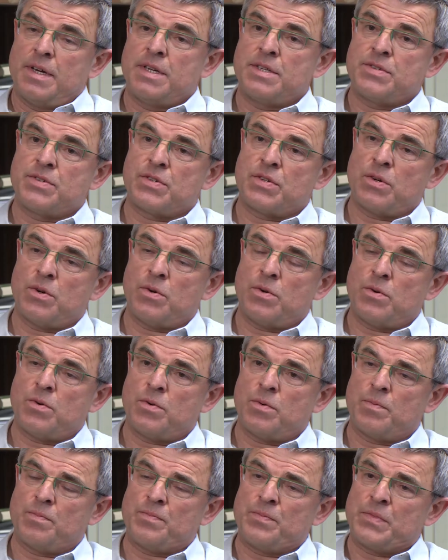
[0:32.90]
And
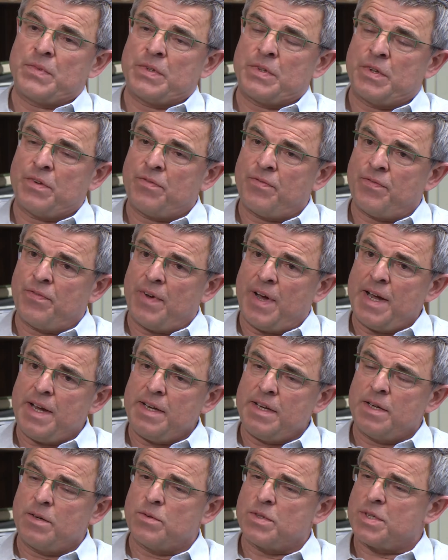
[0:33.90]
so the
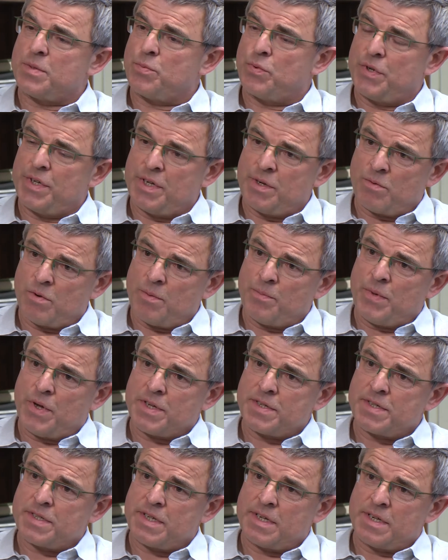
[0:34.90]
finding was pretty
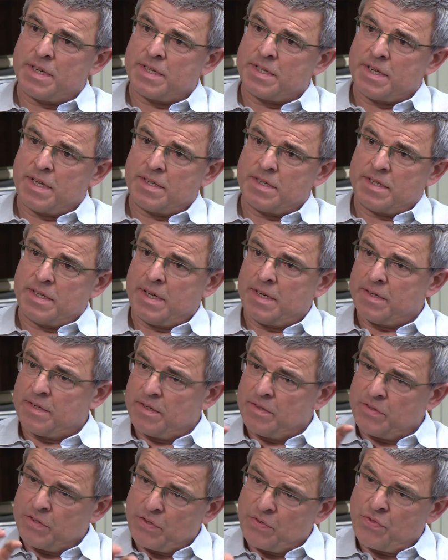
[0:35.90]
robust in the sense that
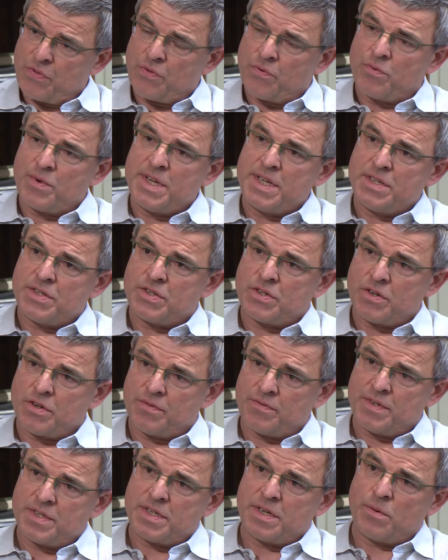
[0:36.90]
the three
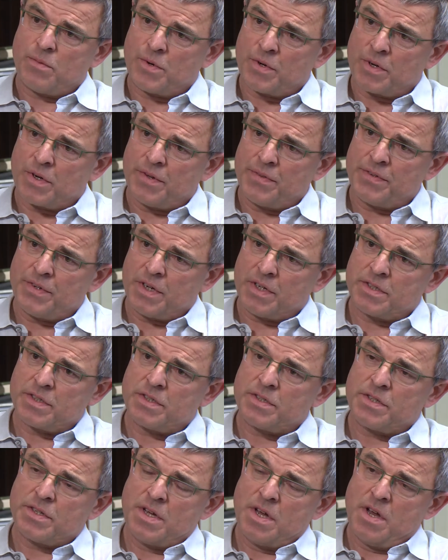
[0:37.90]
surveys that were
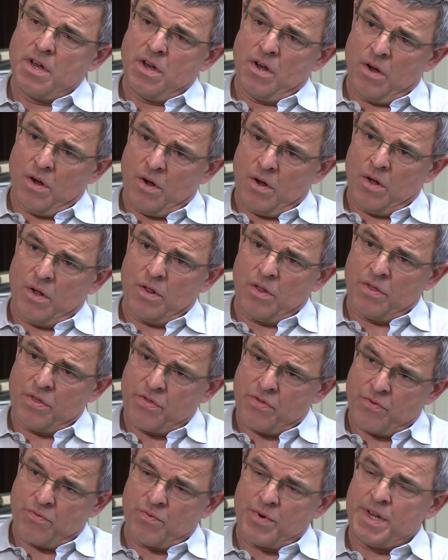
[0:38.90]
conducted, all
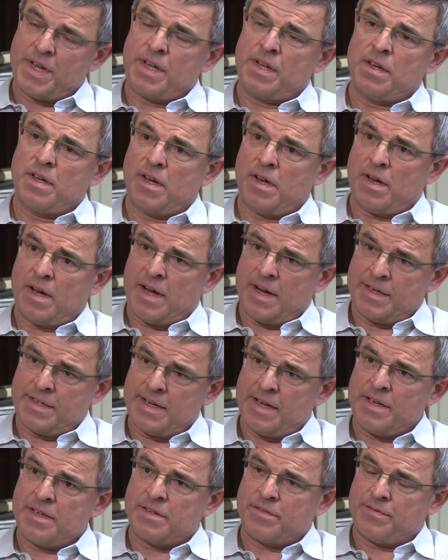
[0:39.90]
three
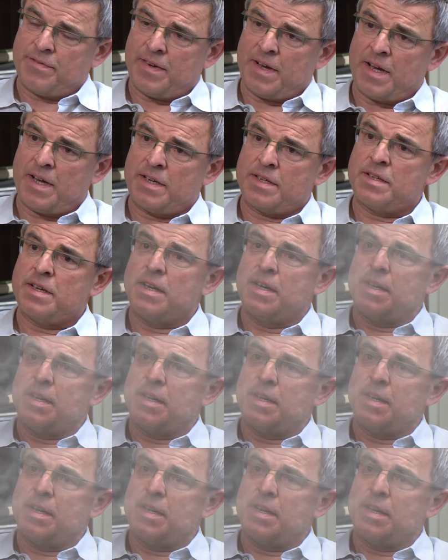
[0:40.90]
identified